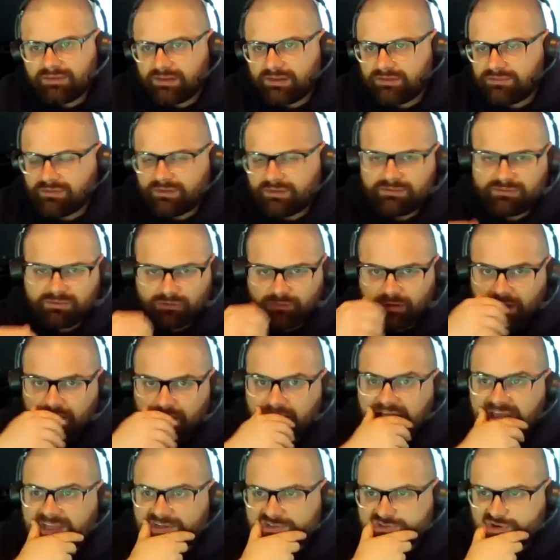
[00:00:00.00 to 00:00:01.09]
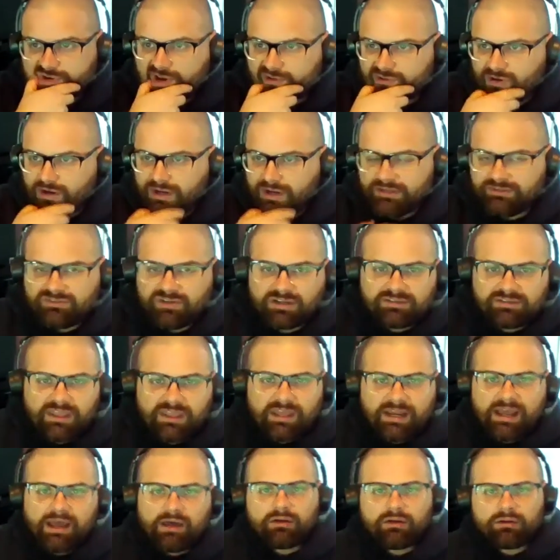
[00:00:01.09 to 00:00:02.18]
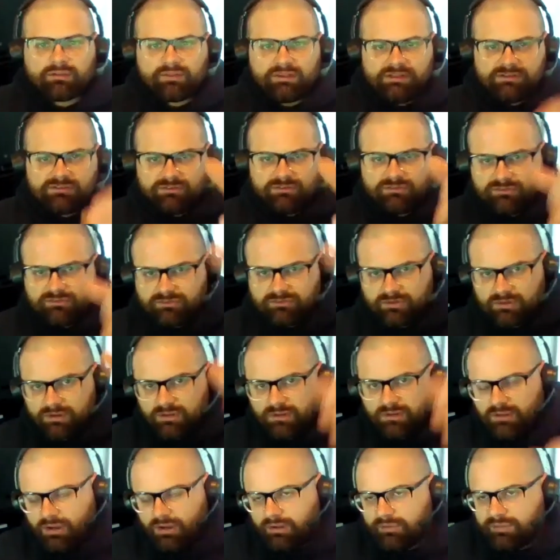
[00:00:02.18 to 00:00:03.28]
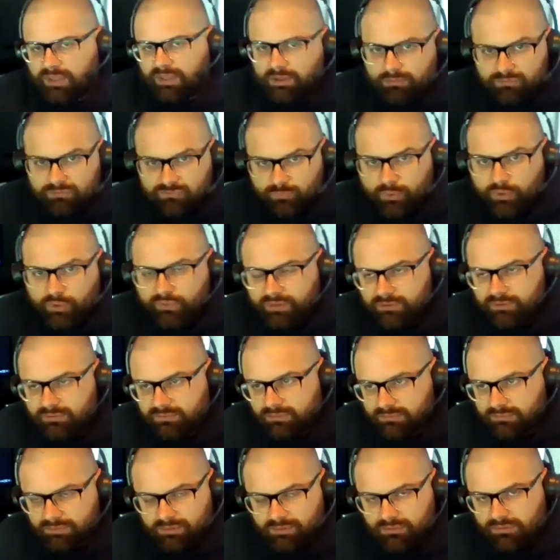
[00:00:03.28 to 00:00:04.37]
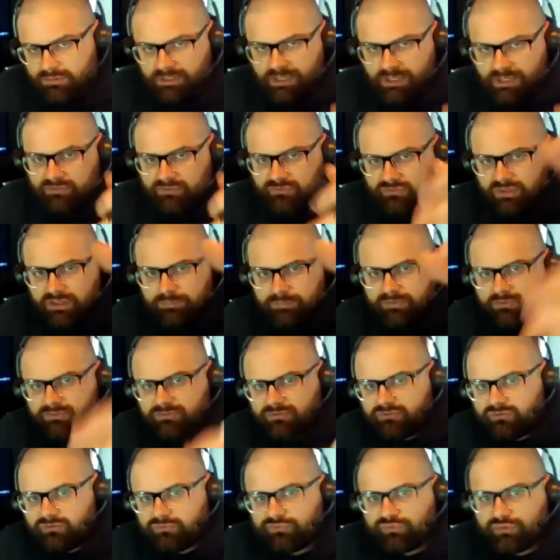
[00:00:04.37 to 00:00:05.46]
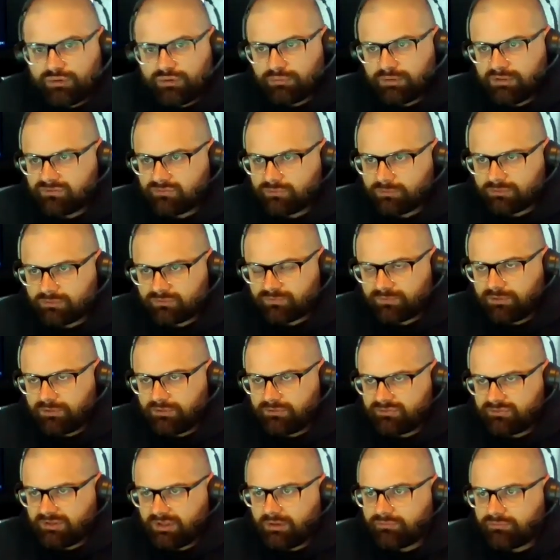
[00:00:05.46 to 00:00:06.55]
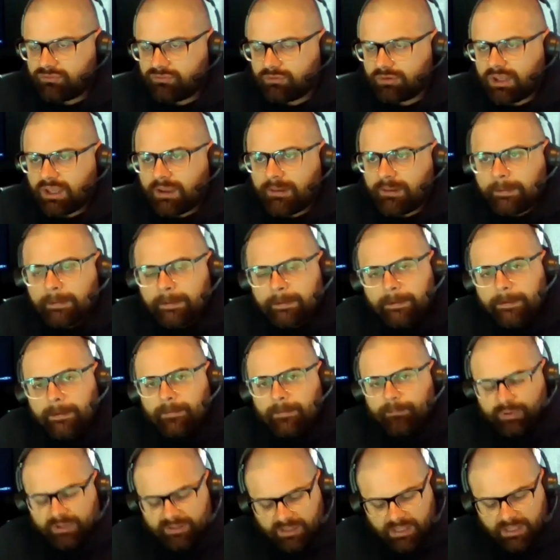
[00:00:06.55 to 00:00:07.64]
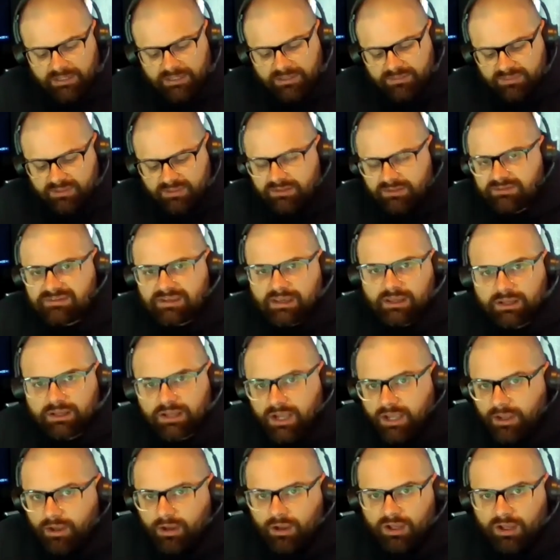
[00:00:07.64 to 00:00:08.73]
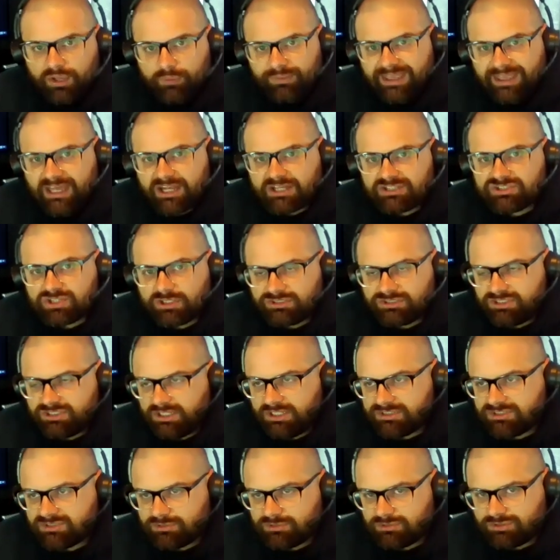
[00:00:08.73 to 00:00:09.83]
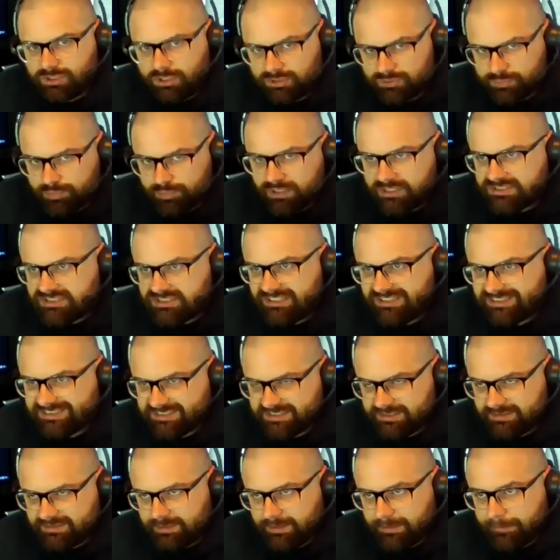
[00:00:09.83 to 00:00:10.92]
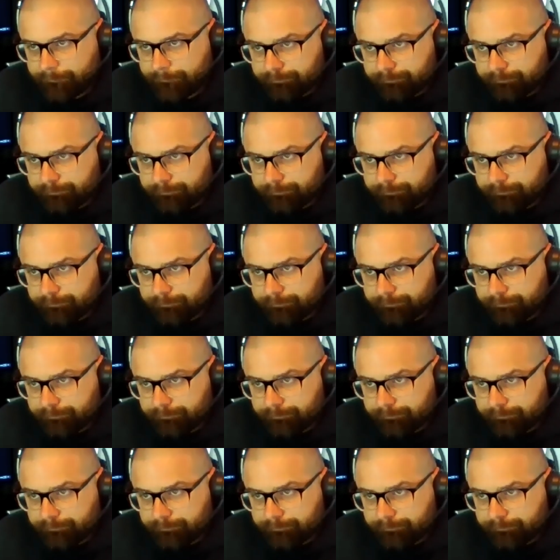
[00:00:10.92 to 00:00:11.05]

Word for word: That's, that's a great contract, all right? Check that out. Our leases are there as well. That, you know, you guys keep those as a free resource for yourselves, okay? But anything that's out of Cuyahoga, we got to charge you that surcharge. Pricing is in there.